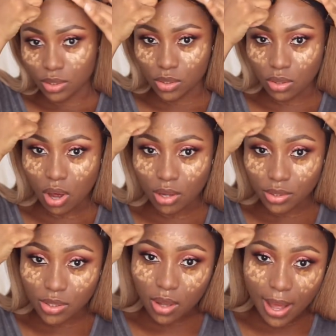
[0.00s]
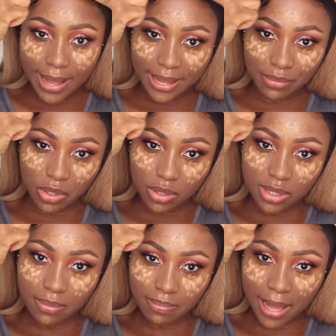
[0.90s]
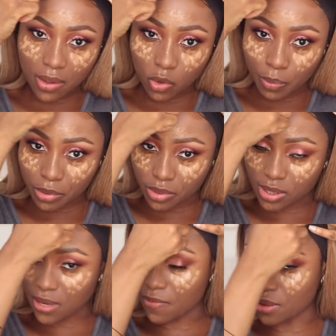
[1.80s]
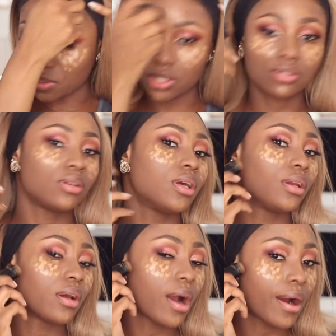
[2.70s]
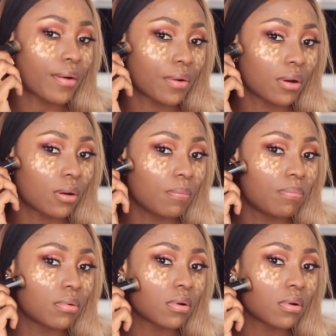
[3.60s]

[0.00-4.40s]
To contour, I am using Black Opal Stick Foundation in Carob.